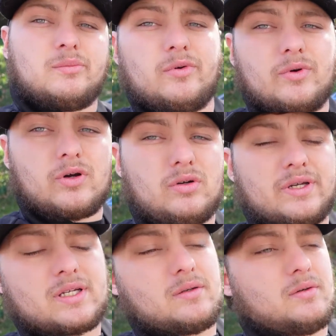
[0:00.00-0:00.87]
Real
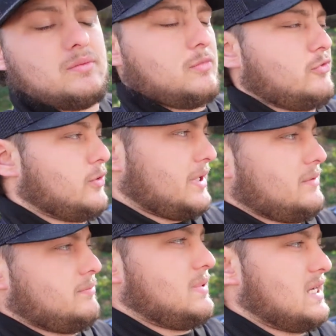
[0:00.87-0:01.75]
quick, before we
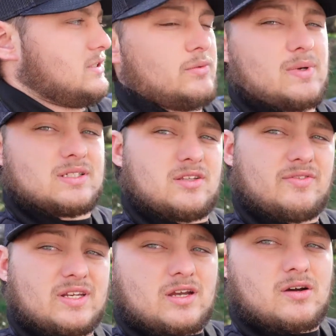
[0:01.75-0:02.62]
get back to the rest of the
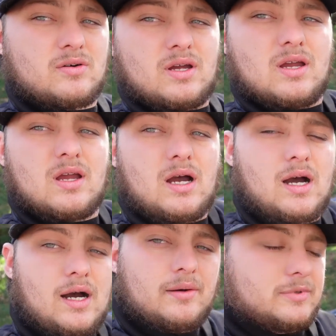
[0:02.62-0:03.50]
video, I